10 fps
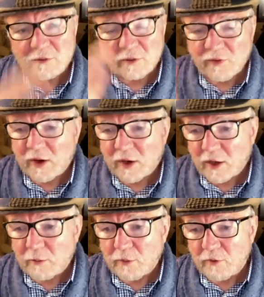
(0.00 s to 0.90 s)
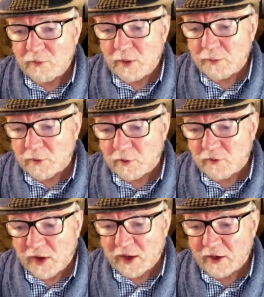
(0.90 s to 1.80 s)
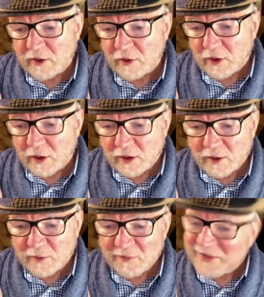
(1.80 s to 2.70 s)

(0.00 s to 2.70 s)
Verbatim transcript: We've had a number of people who've added. Um,